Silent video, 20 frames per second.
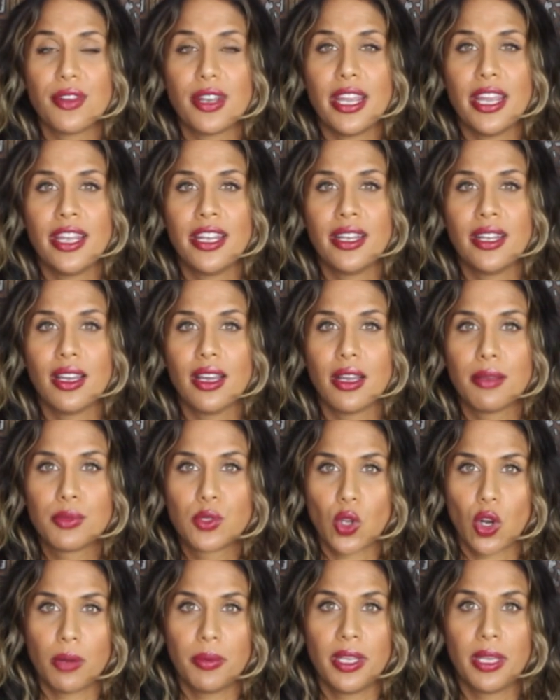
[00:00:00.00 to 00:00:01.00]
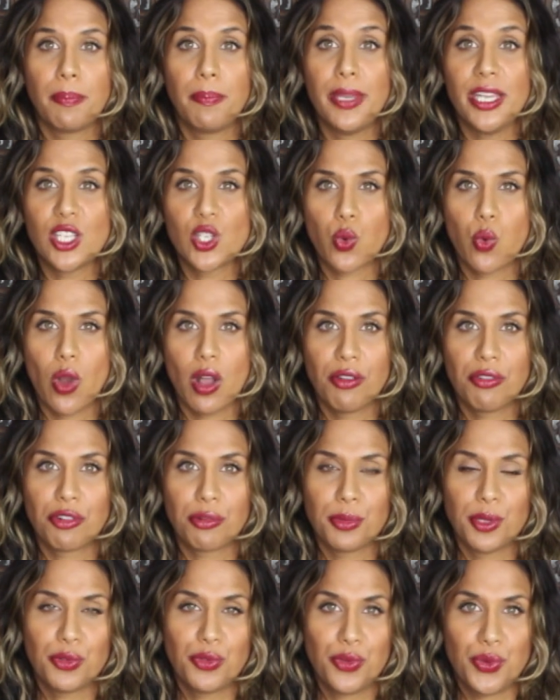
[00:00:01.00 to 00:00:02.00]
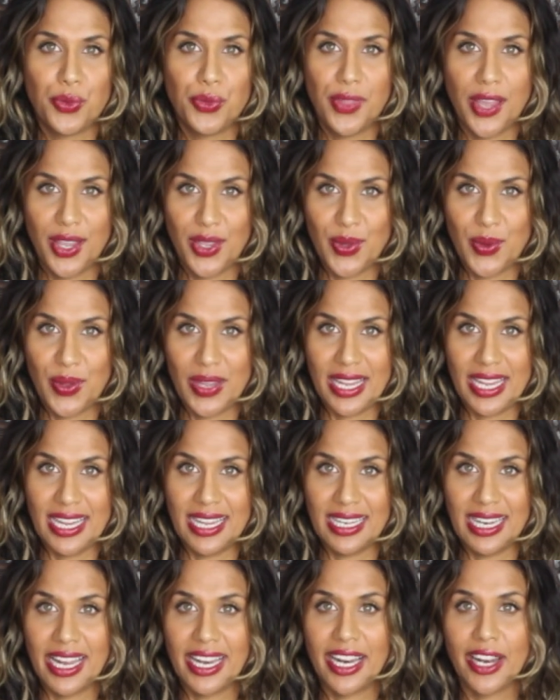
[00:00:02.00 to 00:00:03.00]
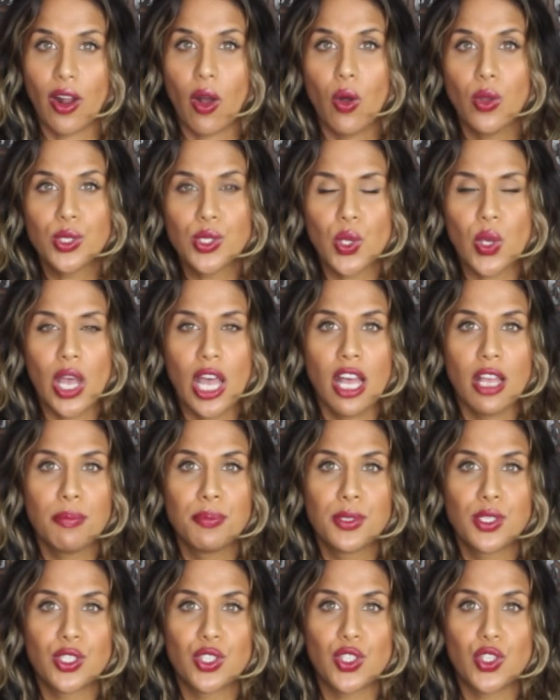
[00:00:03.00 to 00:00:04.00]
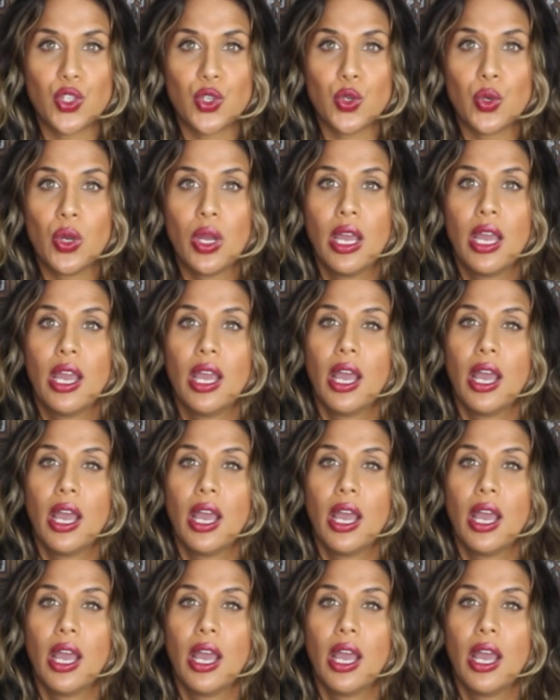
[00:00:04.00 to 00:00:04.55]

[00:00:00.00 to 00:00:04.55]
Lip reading: in absorbing B12 from the food that you eat, and it also helps to